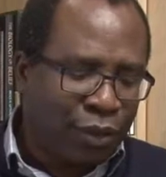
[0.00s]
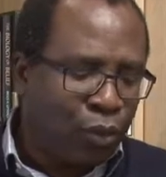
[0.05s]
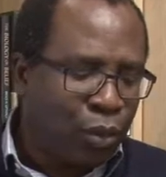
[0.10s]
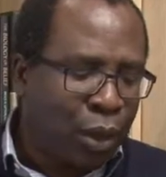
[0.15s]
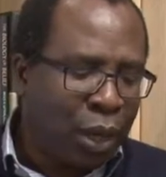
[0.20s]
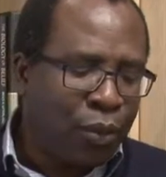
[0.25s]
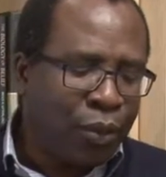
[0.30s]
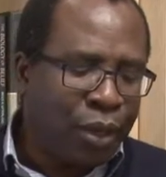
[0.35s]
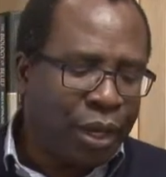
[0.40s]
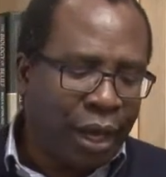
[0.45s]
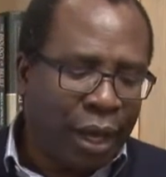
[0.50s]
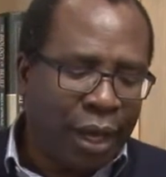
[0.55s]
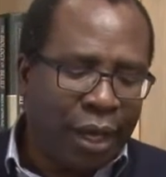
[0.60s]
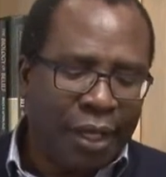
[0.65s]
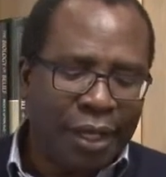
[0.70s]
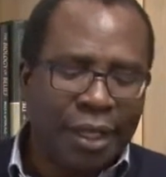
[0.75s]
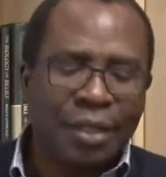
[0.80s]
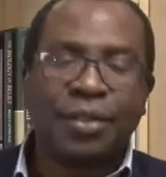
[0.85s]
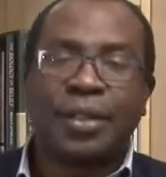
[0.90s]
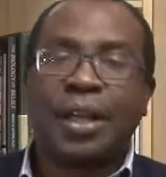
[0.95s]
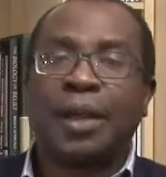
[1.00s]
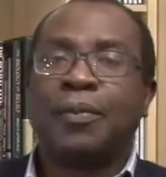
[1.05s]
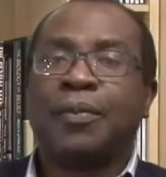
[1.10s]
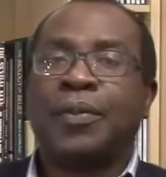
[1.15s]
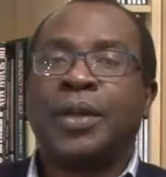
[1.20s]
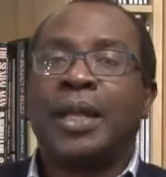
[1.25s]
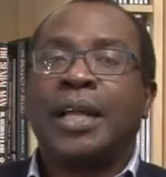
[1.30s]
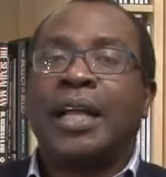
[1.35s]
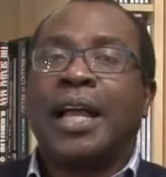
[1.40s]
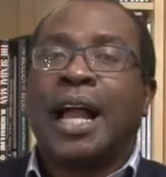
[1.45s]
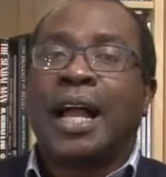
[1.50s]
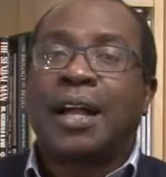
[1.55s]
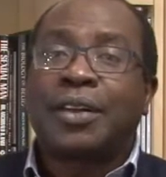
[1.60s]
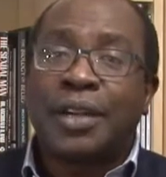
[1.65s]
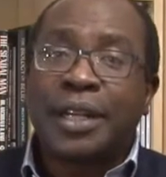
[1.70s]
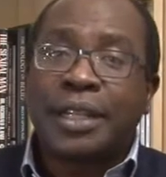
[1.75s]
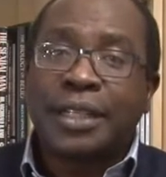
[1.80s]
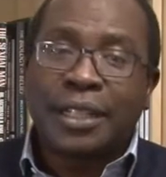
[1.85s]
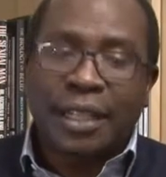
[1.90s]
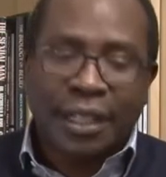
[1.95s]
of where we are in them,
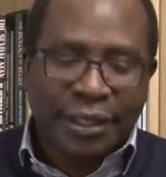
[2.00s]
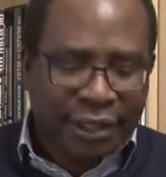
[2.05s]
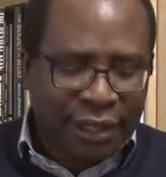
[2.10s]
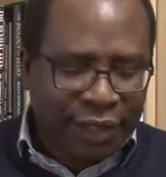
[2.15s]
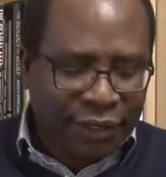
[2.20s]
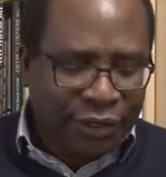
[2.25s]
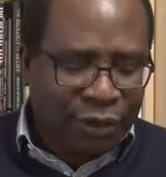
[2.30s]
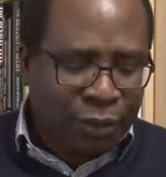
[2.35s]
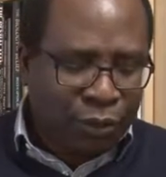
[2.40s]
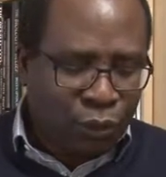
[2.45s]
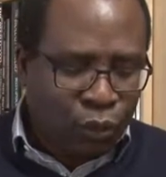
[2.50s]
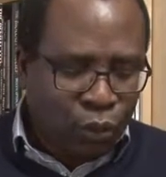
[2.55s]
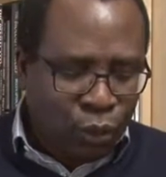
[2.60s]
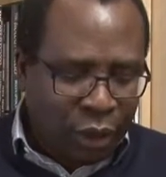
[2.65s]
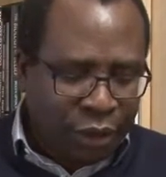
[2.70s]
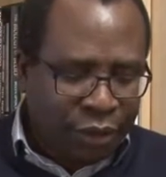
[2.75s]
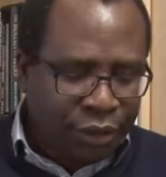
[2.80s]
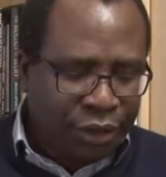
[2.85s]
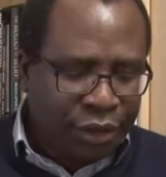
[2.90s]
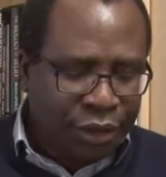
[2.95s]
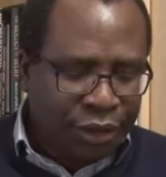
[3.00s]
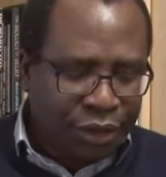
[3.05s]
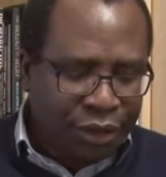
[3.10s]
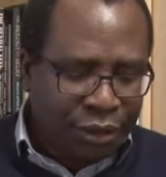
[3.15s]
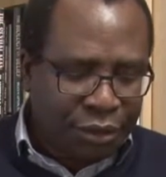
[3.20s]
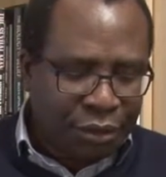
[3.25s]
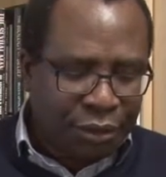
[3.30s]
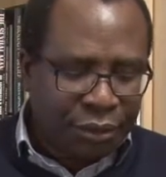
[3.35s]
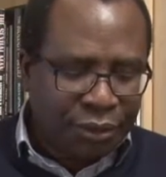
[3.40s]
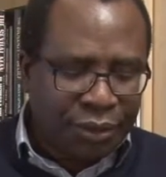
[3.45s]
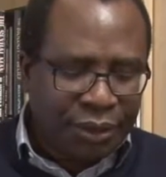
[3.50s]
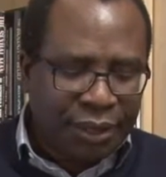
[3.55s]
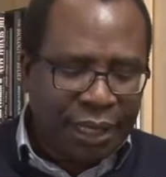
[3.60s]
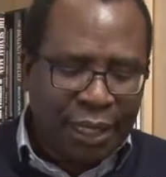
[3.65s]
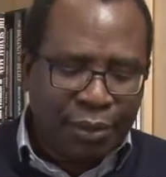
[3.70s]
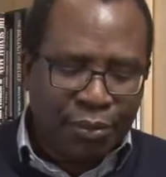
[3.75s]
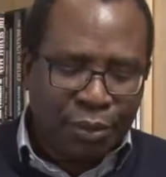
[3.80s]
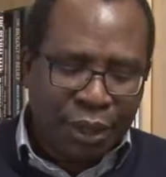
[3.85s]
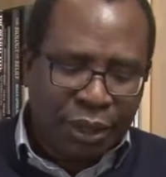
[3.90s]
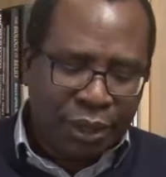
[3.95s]
grading ourselves from 1 to 0,
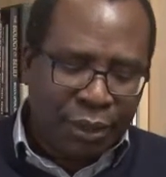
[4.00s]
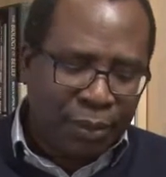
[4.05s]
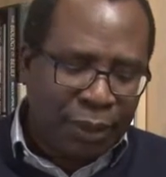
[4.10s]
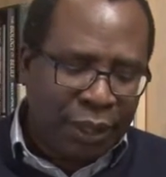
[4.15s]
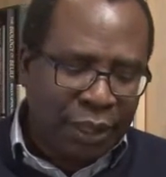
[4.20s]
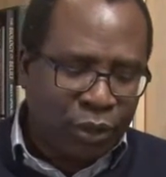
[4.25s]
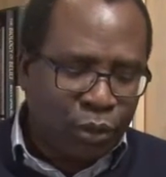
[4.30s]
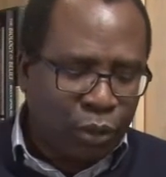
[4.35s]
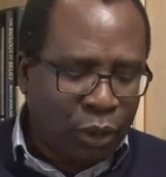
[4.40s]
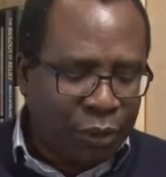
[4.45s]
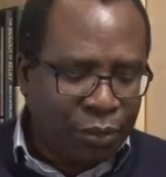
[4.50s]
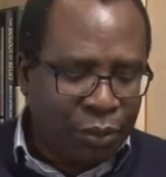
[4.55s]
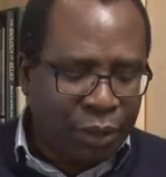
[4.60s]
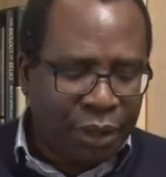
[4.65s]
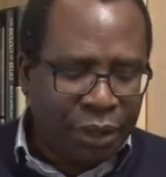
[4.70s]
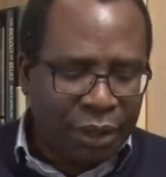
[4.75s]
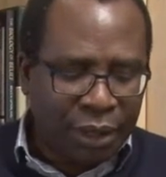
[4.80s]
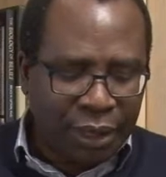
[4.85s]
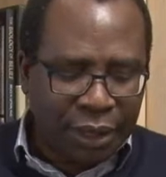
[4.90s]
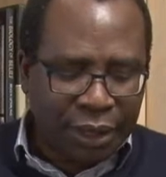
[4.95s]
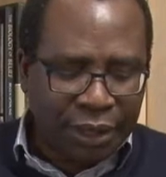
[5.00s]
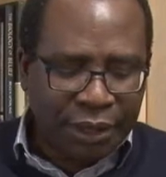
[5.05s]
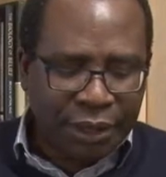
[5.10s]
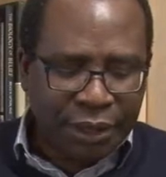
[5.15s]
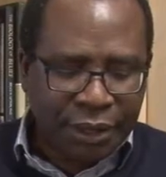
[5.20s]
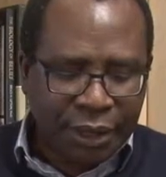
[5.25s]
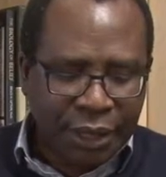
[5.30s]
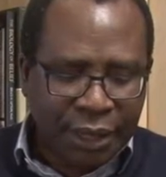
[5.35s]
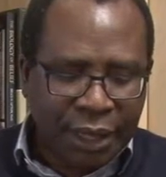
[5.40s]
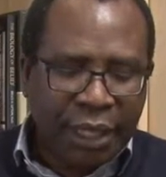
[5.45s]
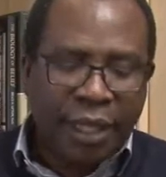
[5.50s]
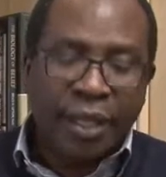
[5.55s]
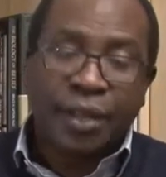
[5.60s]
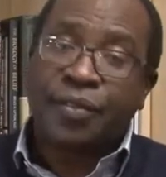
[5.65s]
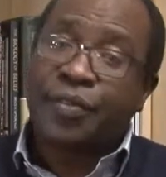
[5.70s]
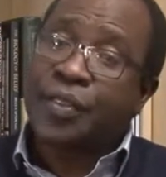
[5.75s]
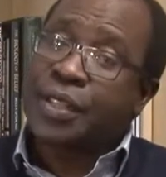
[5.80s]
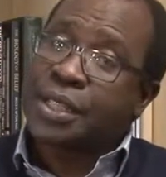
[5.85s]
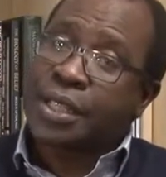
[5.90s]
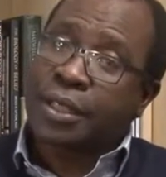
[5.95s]
10 being the best, 1 being the least.
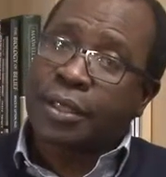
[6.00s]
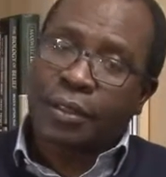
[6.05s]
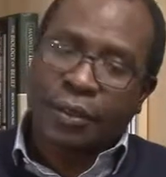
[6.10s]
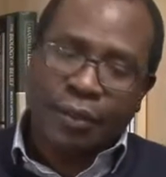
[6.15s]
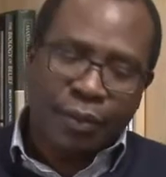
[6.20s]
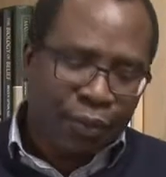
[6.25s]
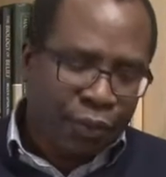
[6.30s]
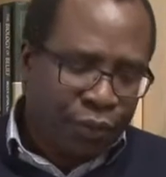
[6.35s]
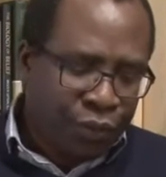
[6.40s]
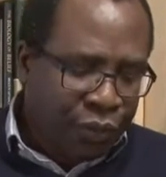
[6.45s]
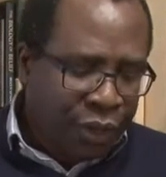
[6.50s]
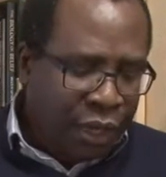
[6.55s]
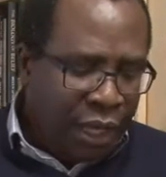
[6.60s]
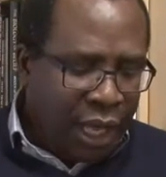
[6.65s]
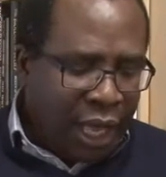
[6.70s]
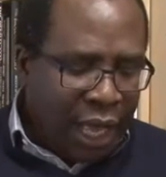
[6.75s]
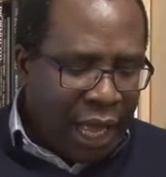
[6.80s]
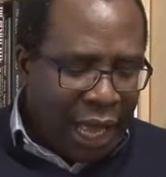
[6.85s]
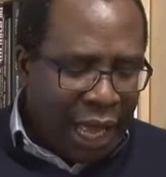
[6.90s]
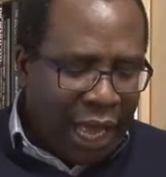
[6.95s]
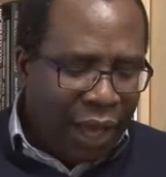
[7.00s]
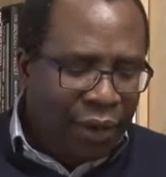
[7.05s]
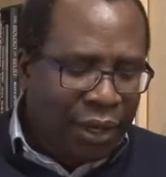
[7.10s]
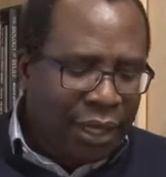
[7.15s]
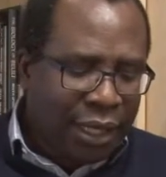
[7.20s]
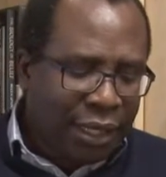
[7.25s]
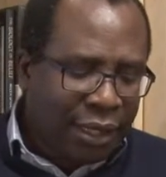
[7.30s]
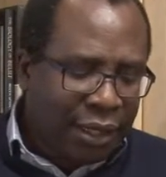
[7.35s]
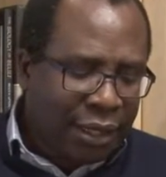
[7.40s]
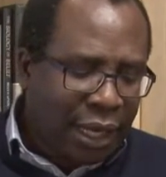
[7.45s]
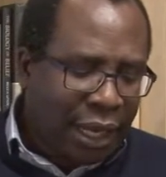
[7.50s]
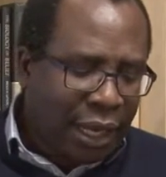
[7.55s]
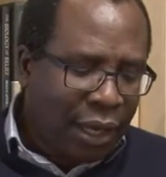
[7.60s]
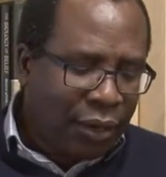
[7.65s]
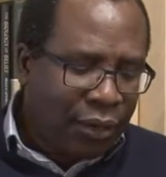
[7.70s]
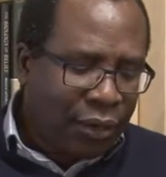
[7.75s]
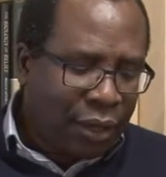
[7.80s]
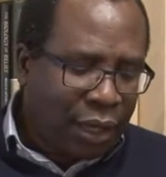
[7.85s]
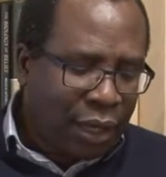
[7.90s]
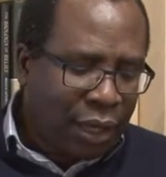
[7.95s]
Physical,
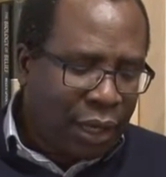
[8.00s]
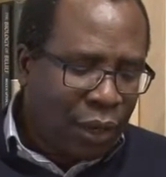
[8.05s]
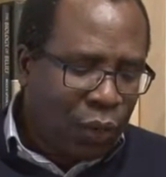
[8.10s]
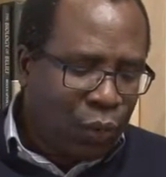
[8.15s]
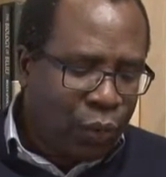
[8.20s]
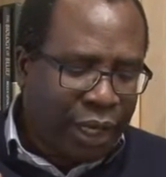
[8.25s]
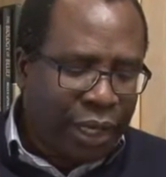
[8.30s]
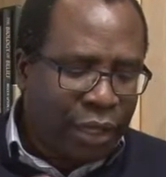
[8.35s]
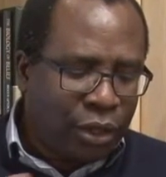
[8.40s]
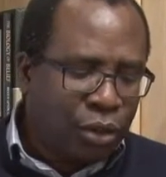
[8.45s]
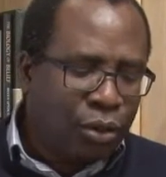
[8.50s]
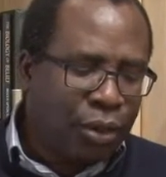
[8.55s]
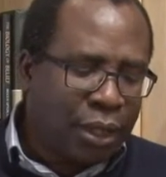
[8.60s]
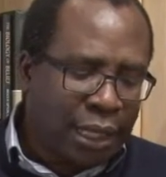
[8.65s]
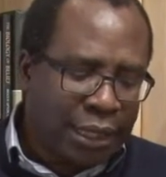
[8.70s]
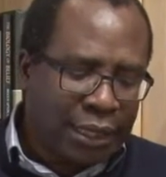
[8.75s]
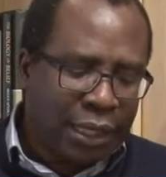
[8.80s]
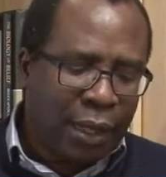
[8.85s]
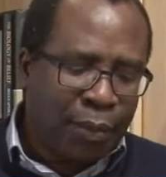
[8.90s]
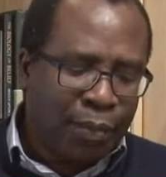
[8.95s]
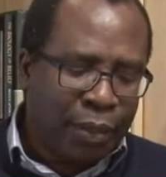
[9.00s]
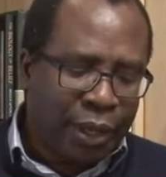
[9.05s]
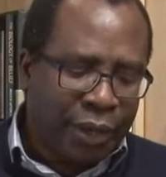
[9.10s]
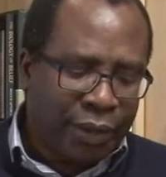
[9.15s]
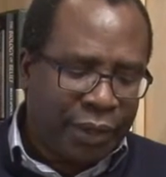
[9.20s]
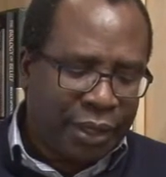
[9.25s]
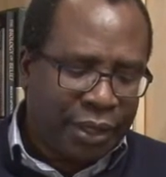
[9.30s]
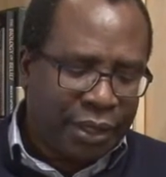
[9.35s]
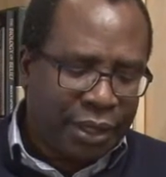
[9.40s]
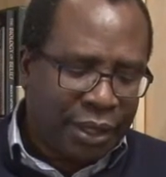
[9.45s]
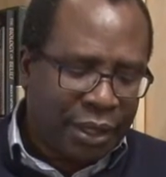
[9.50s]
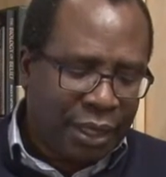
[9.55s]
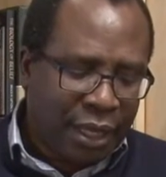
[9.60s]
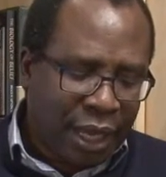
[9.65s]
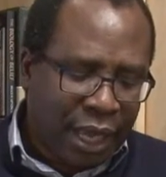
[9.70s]
how we can look at our appearance.